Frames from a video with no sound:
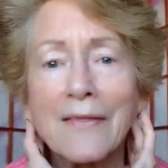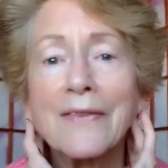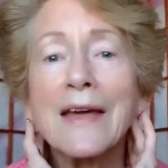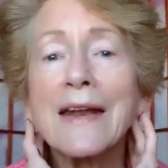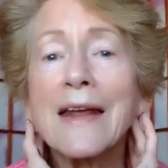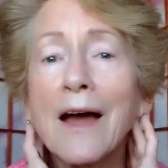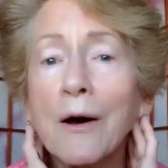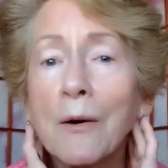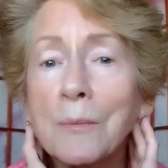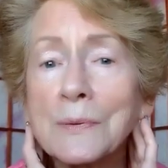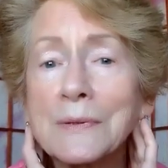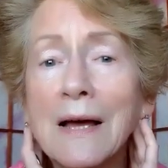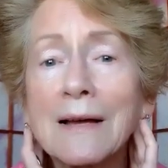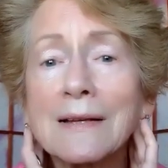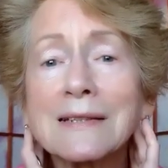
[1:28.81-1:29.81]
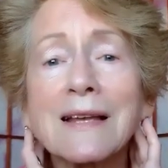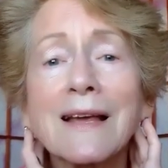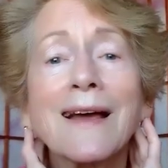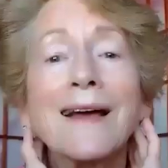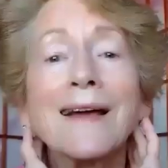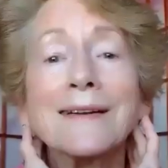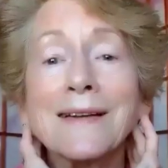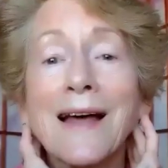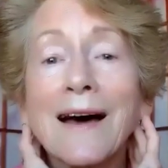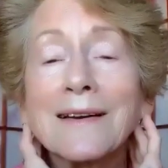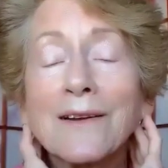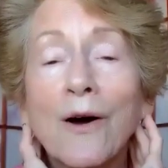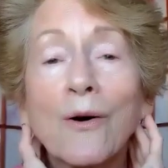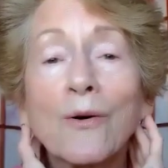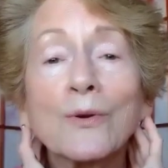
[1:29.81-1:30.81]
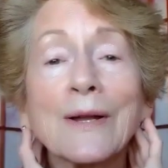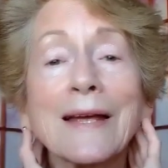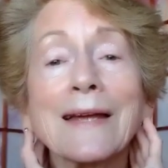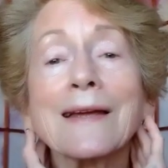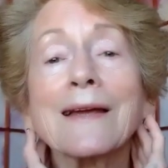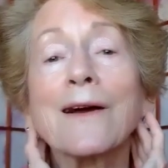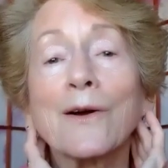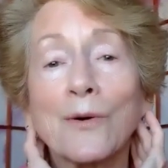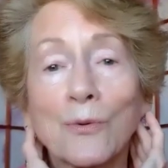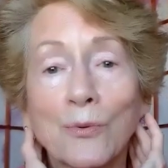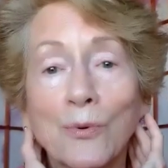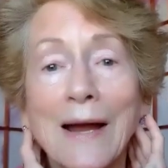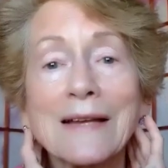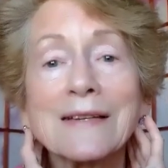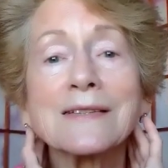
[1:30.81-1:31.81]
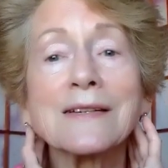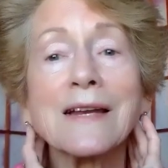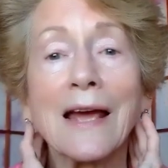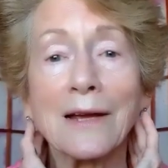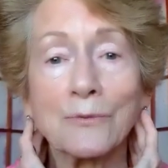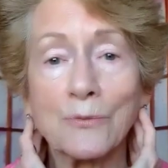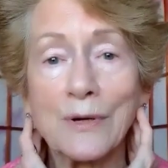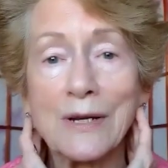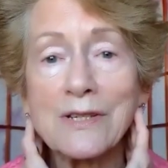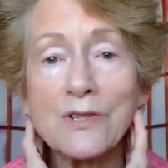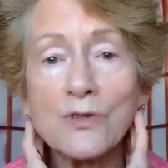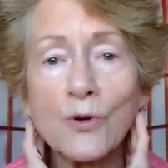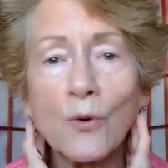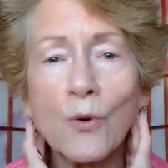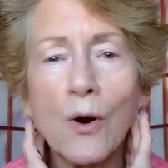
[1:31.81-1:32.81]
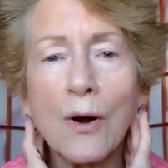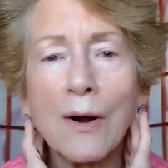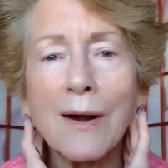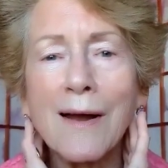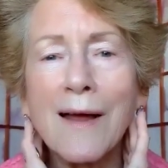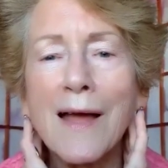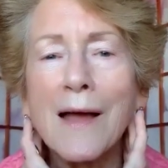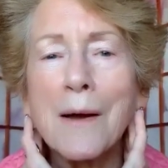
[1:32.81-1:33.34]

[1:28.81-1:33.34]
that helps us not only rest and restore,